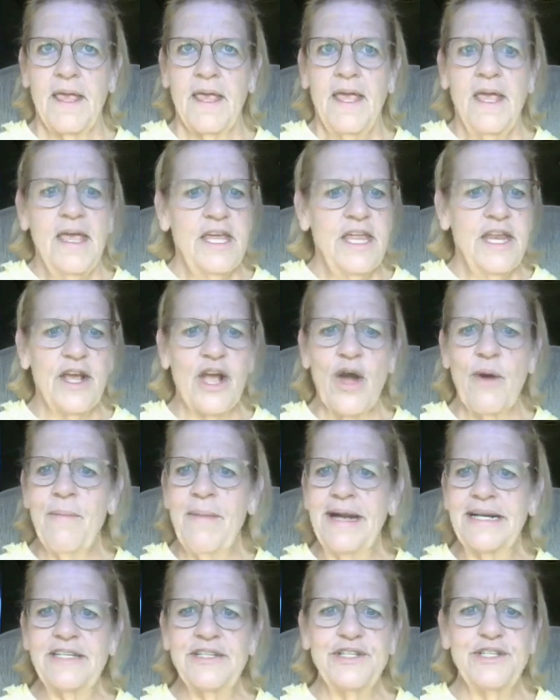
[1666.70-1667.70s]
Going
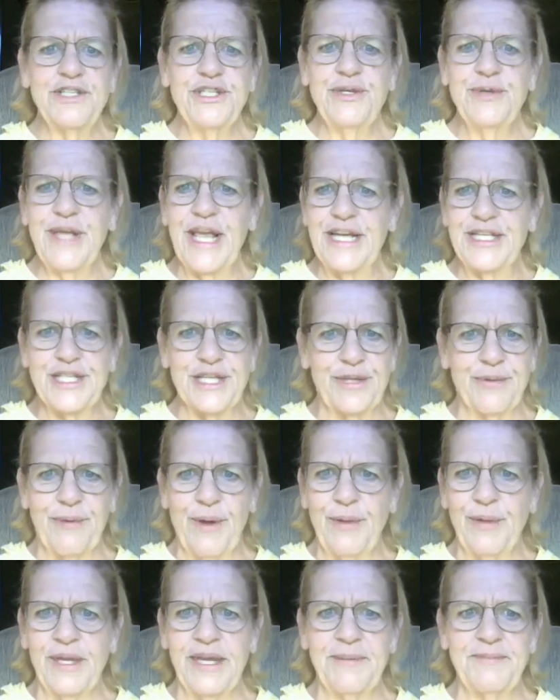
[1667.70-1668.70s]
back to the suitcase and the
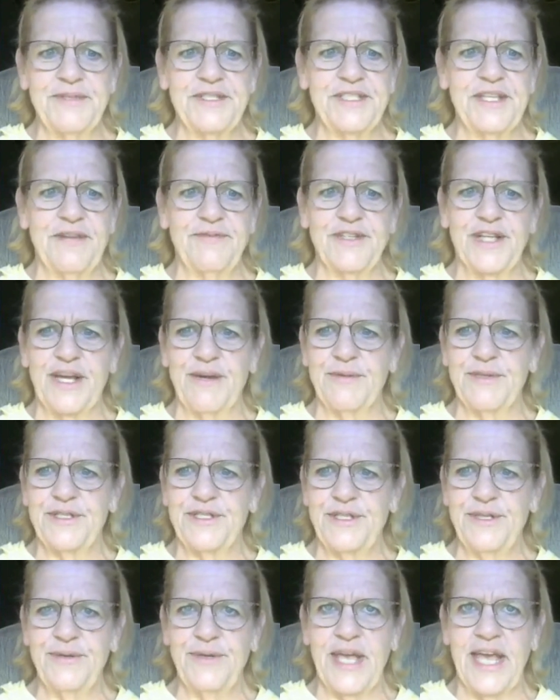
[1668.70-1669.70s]
rolling up the stuff to go in the
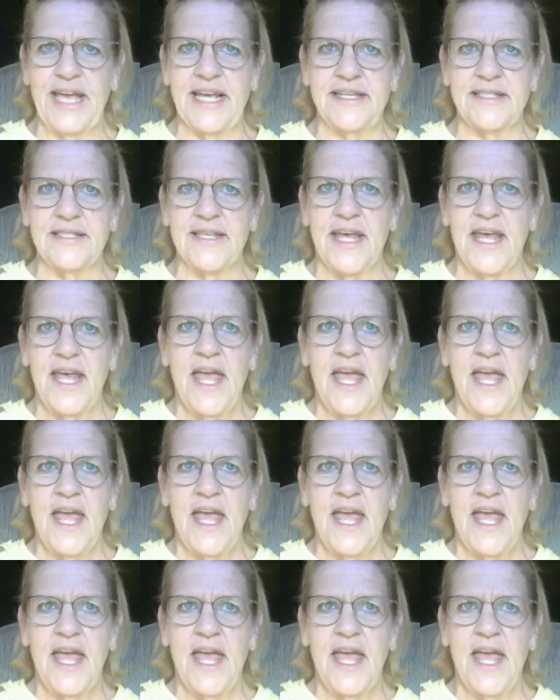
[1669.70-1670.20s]
suitcase.